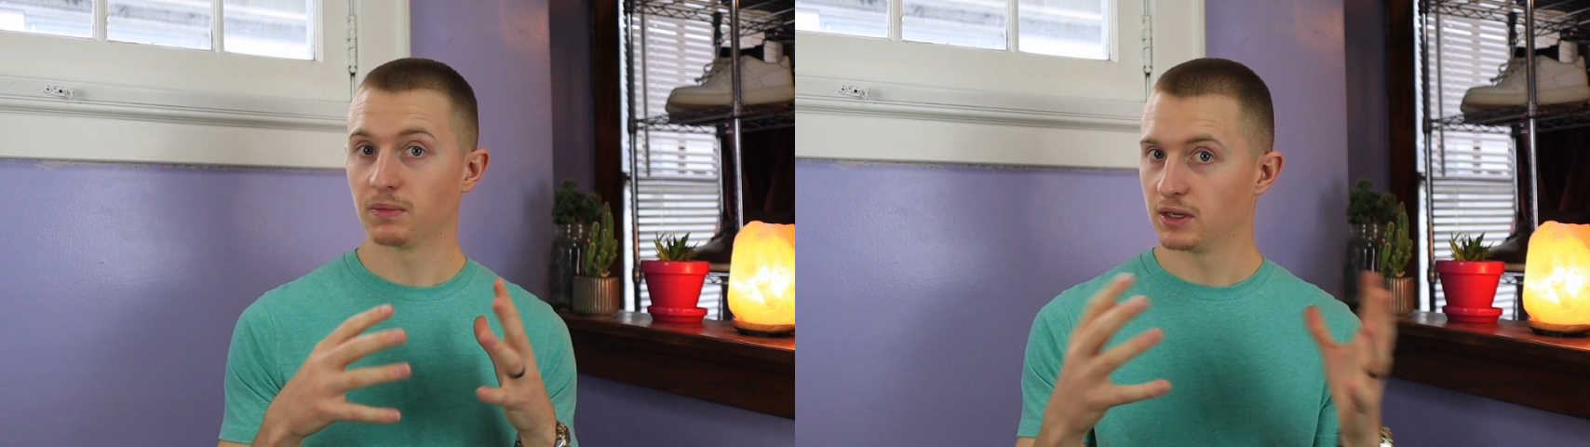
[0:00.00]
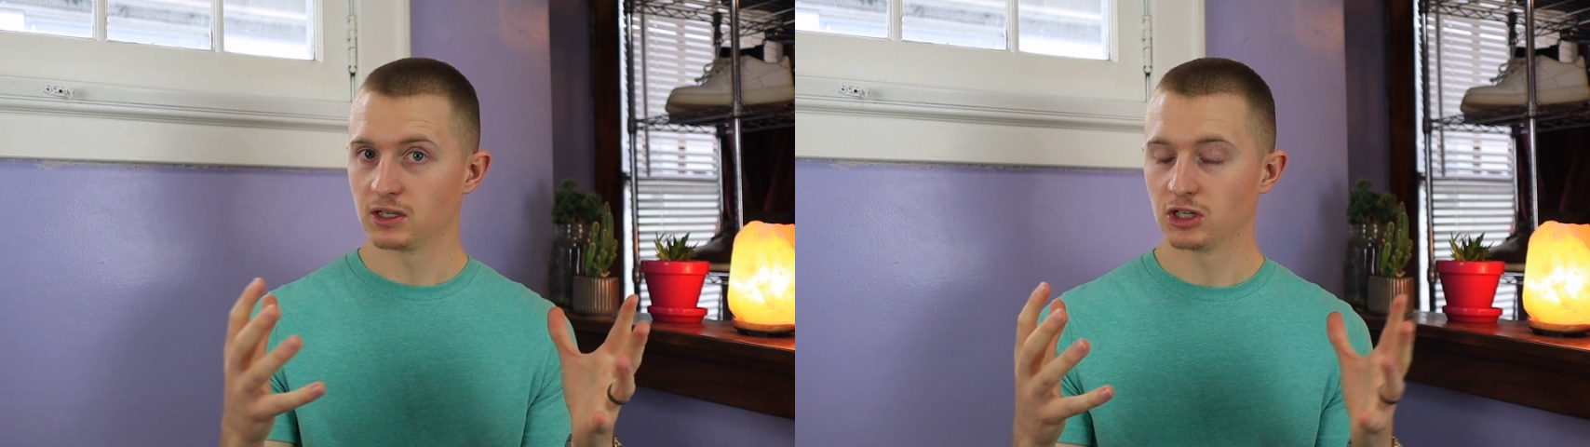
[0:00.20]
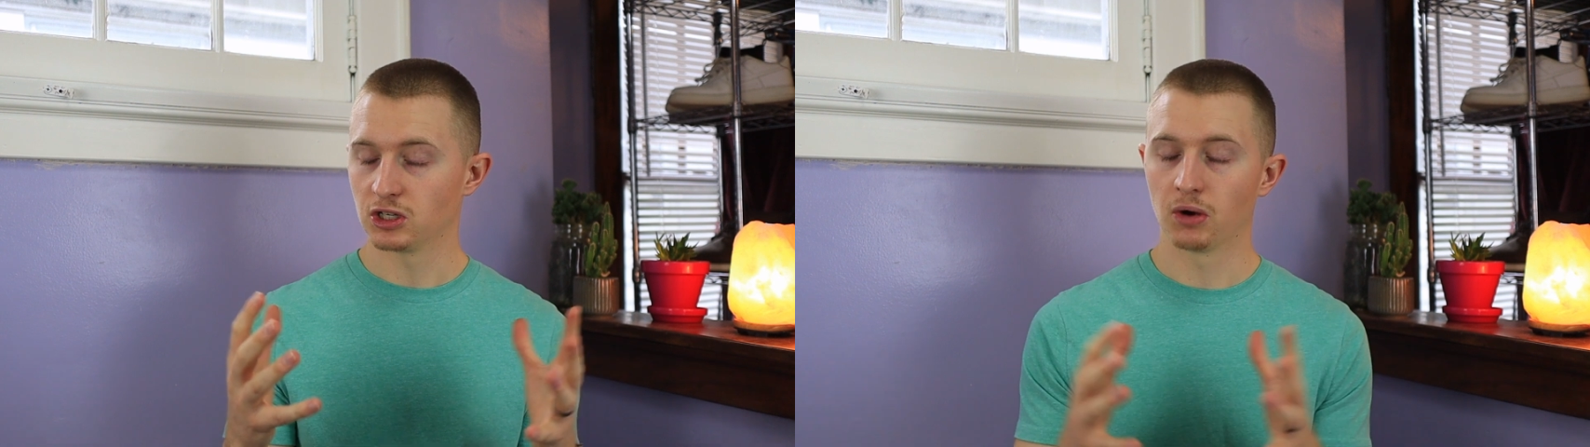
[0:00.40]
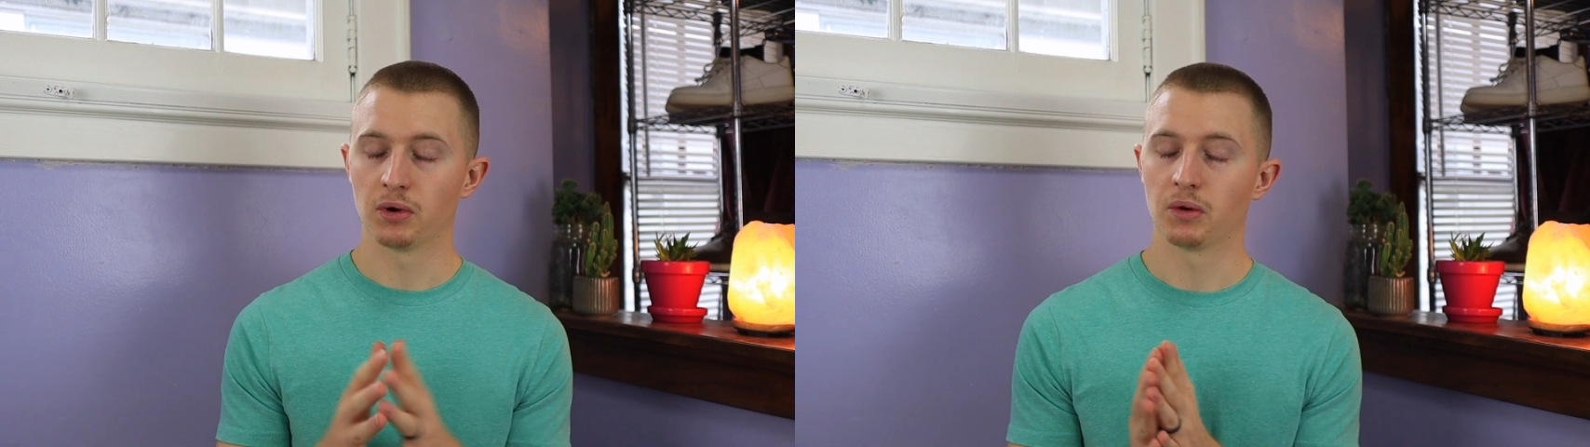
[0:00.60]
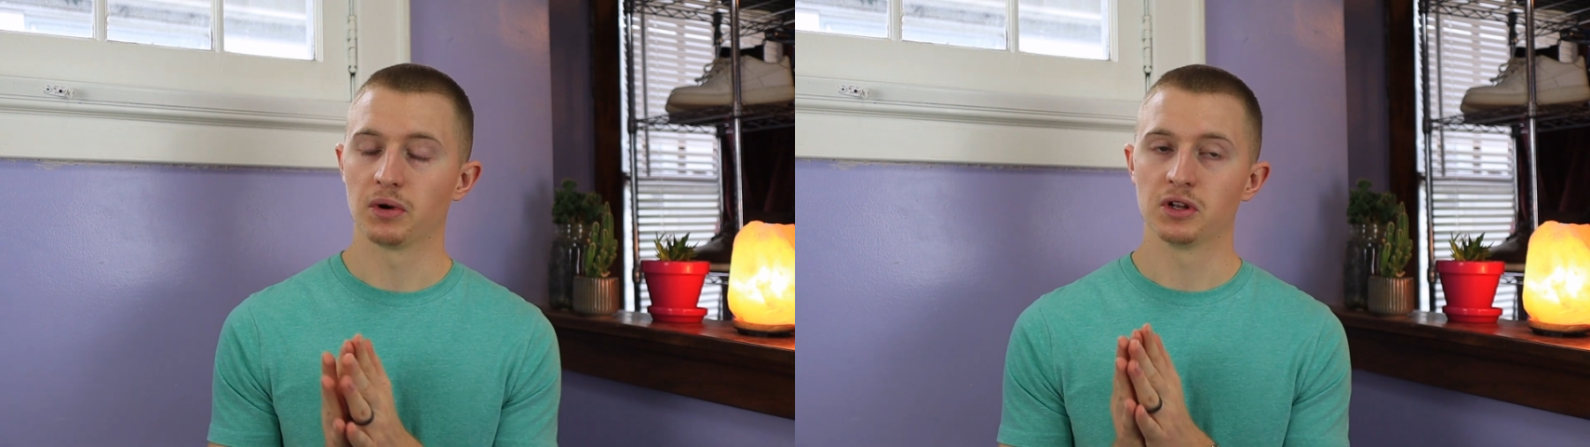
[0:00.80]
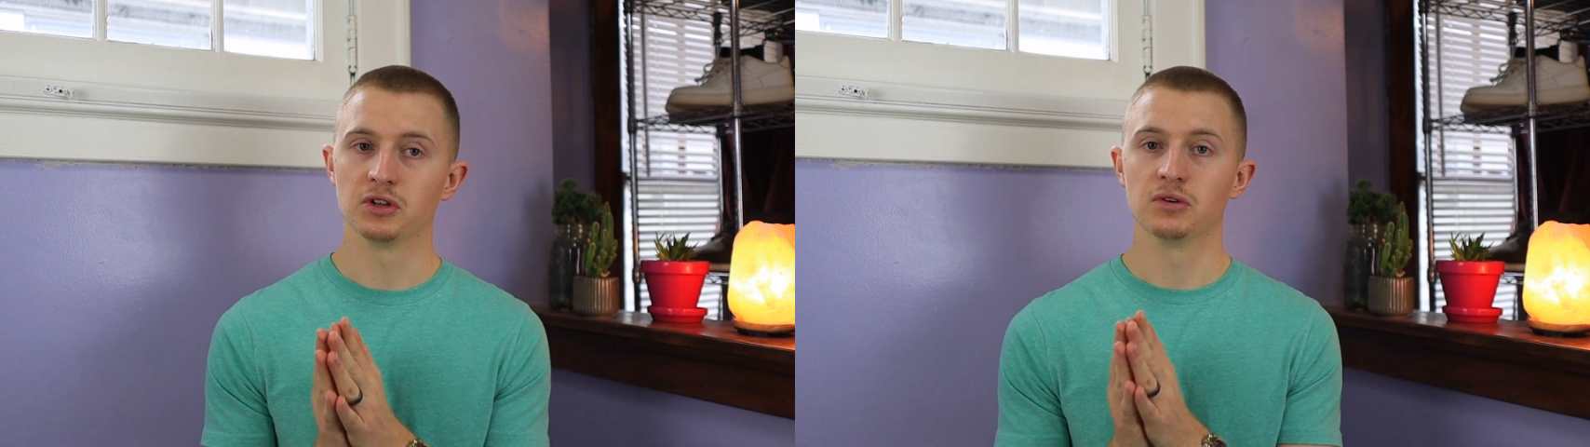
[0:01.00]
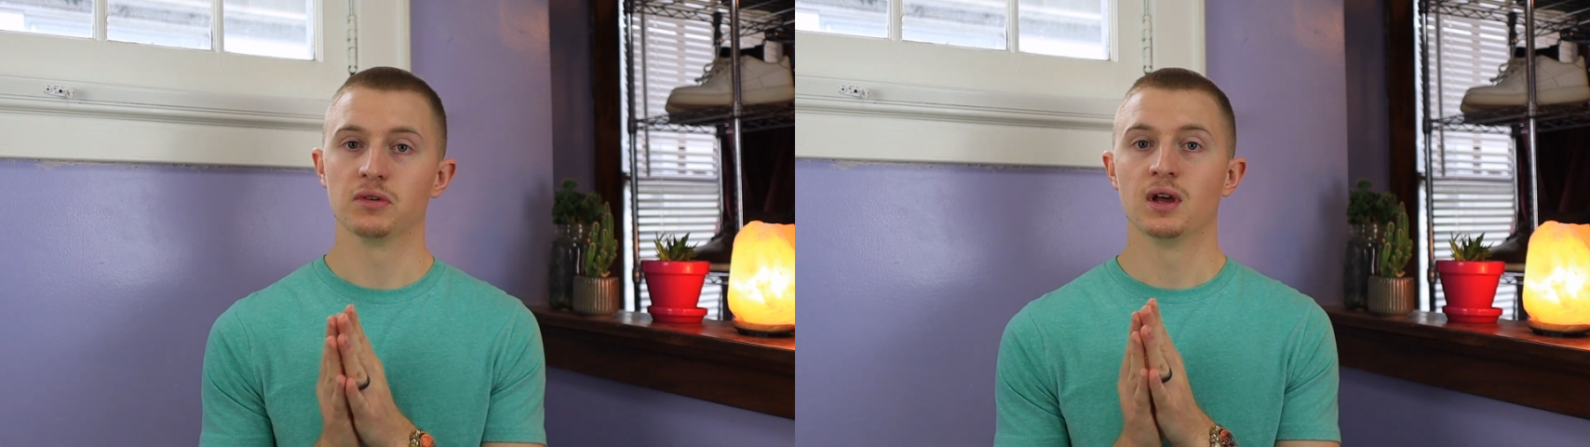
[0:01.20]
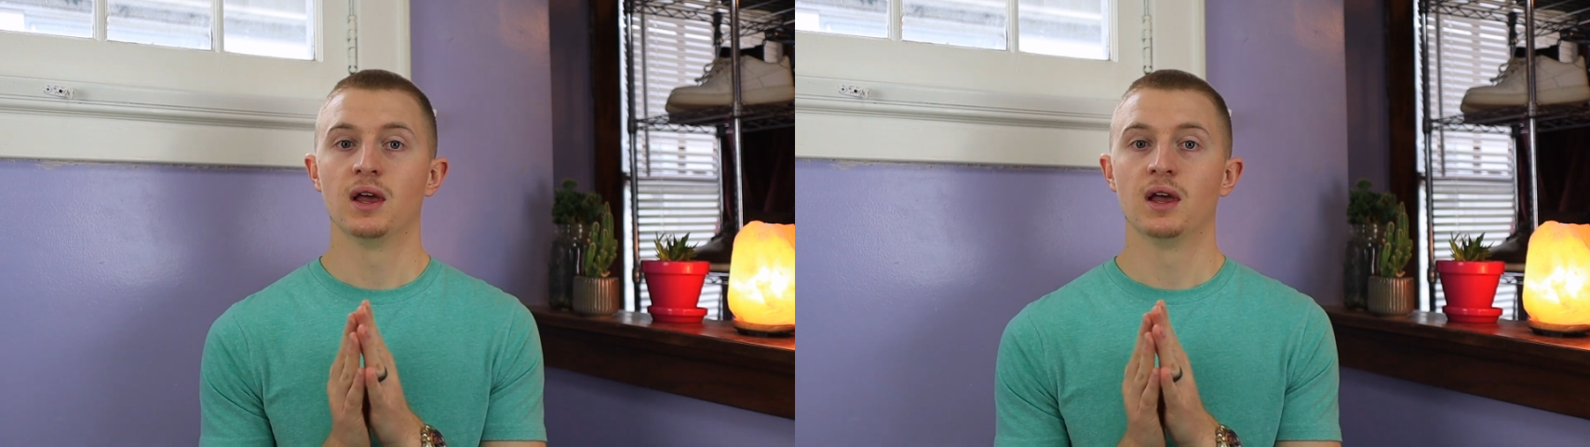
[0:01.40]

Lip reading: but it's just not what I want to do.